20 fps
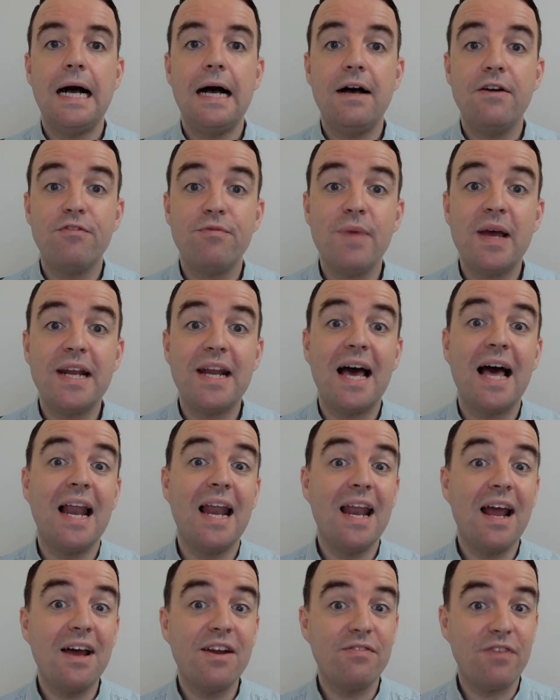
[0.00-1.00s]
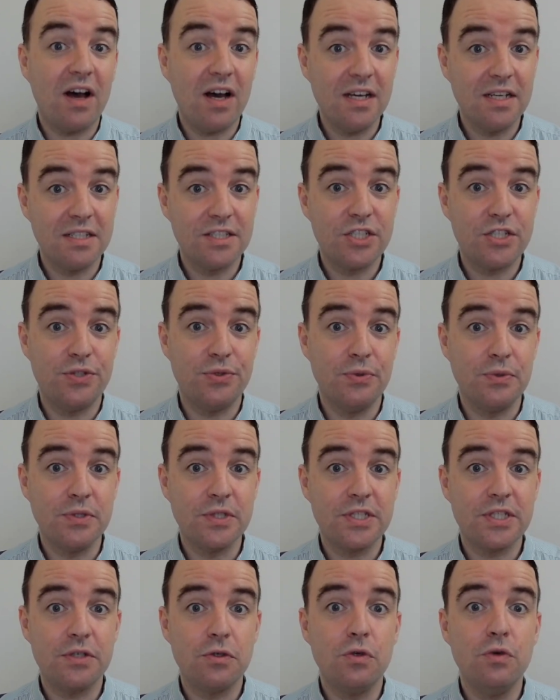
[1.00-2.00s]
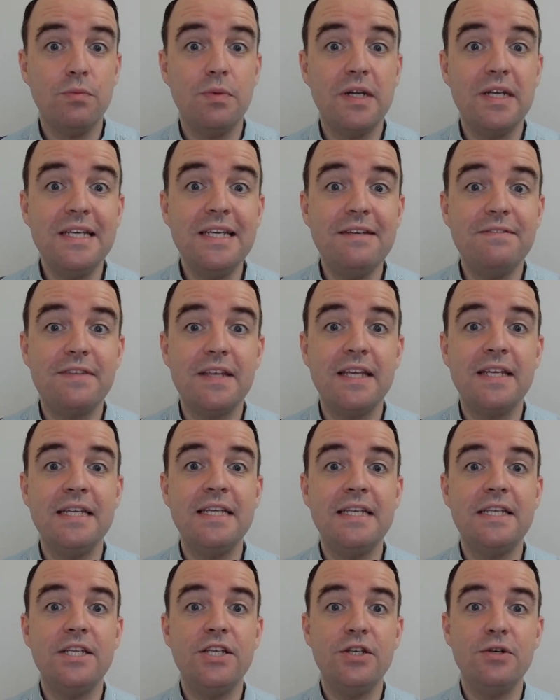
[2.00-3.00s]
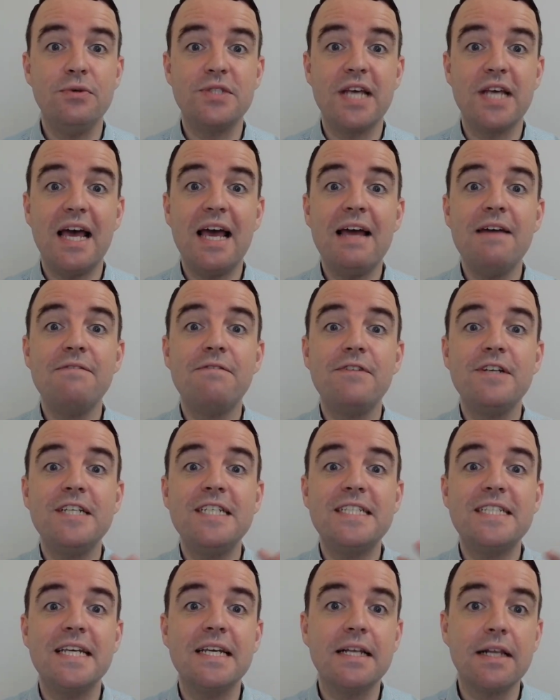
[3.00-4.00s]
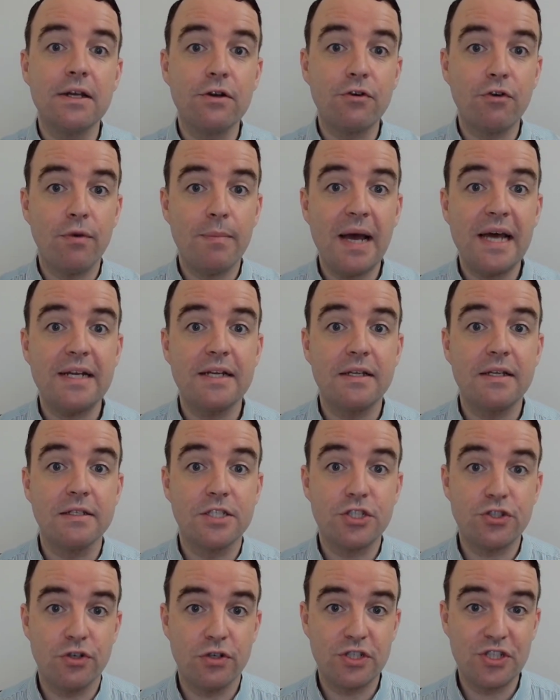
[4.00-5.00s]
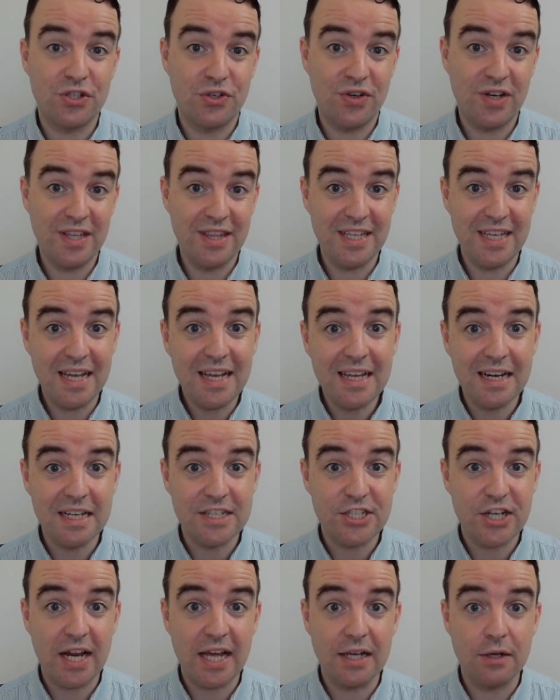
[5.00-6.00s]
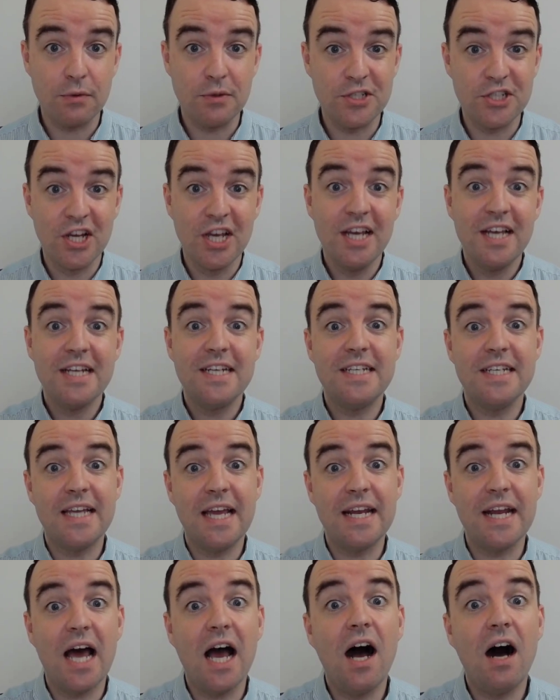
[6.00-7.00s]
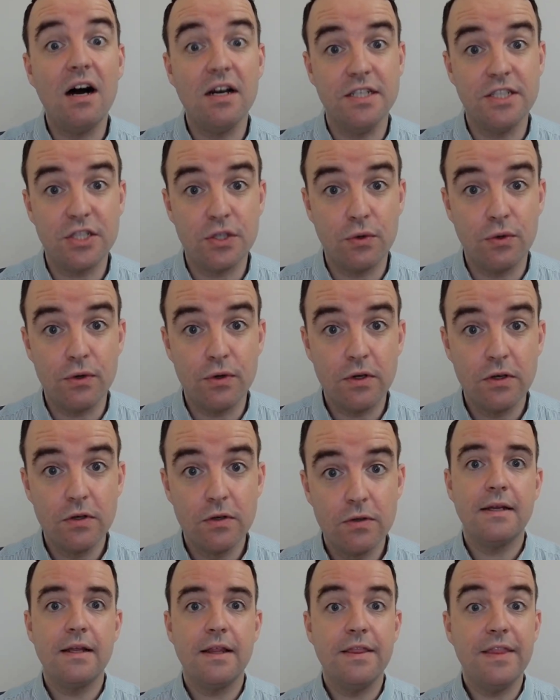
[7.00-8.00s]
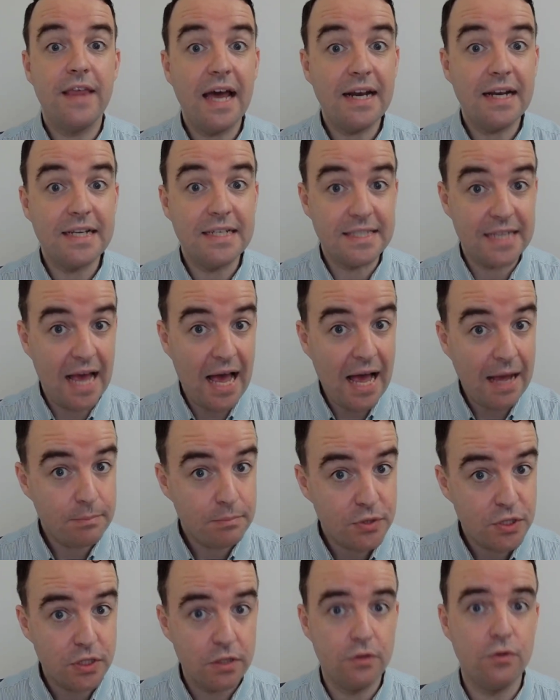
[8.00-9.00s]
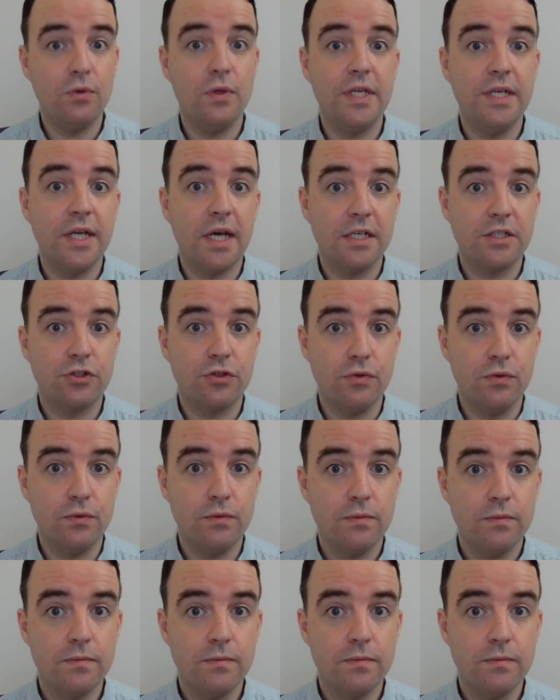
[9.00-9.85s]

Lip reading: I've met a lot of IELTS students who believe they need to use every single grammatical structure in the English language to get a high score. That is absolutely not true.